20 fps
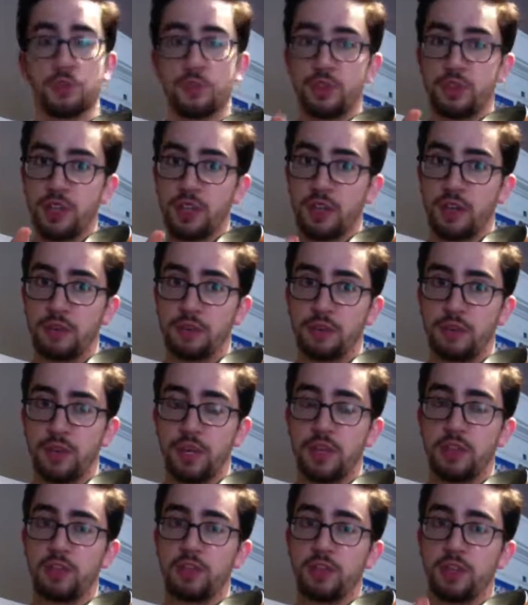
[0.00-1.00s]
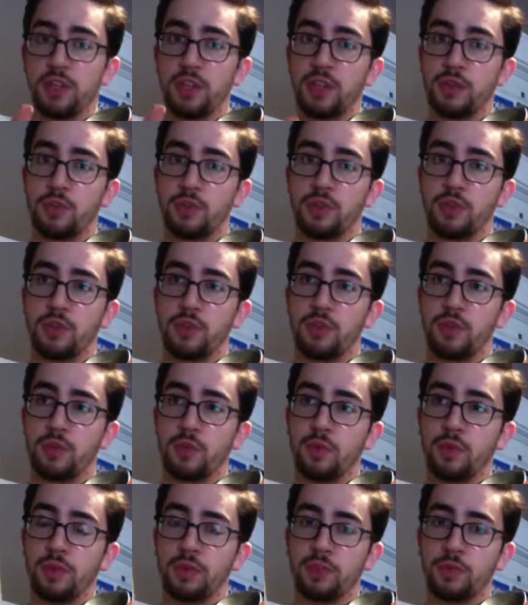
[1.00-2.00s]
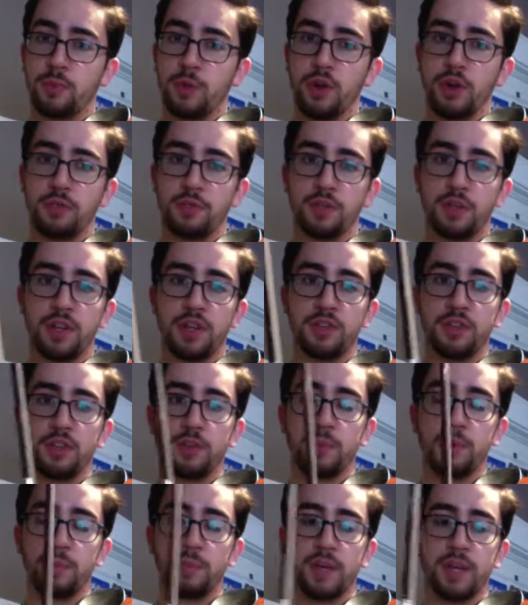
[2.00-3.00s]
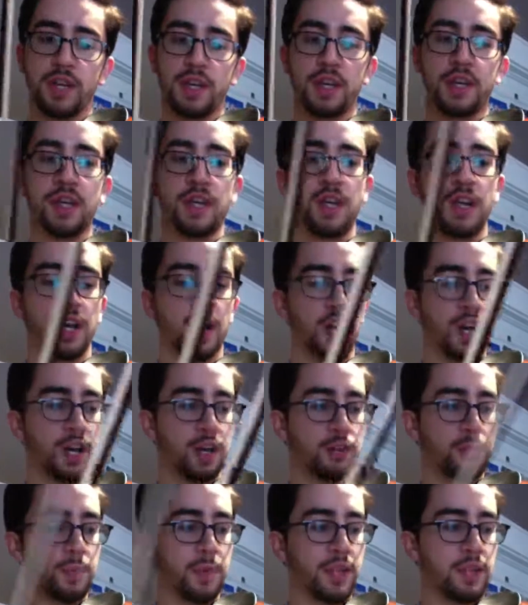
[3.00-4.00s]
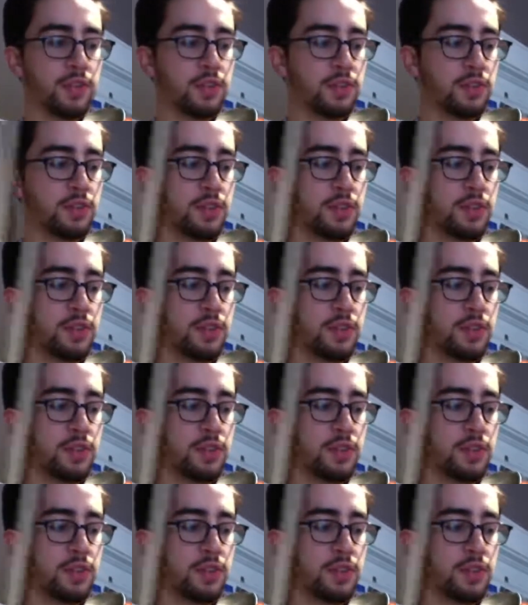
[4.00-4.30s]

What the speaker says: We take a phrase and then a small phrase, and we play it as many